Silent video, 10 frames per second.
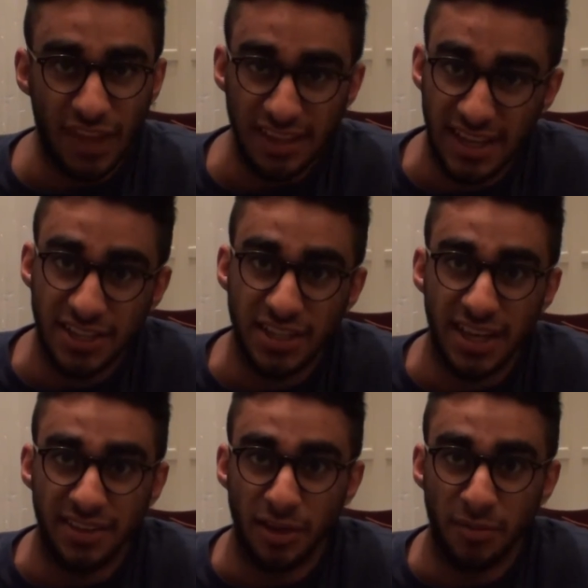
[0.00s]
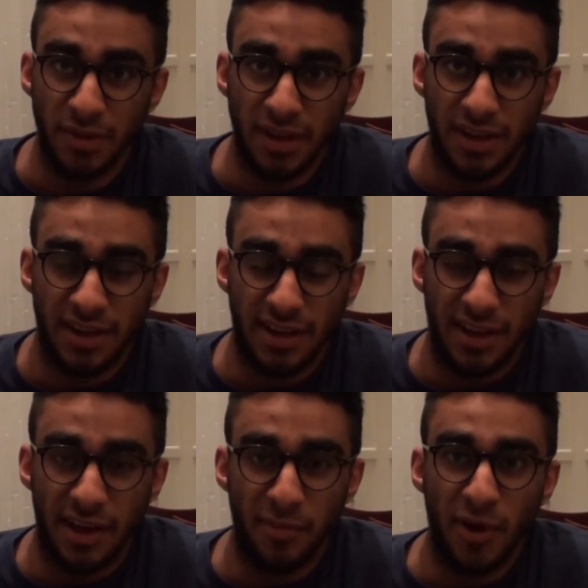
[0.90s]
to educate them
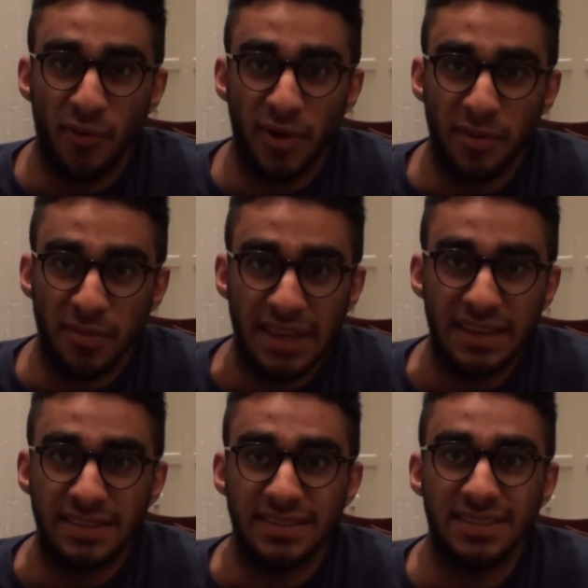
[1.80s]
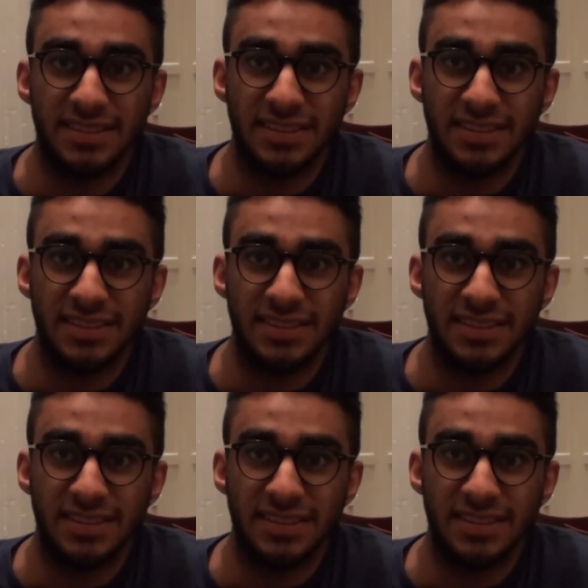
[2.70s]
about what it means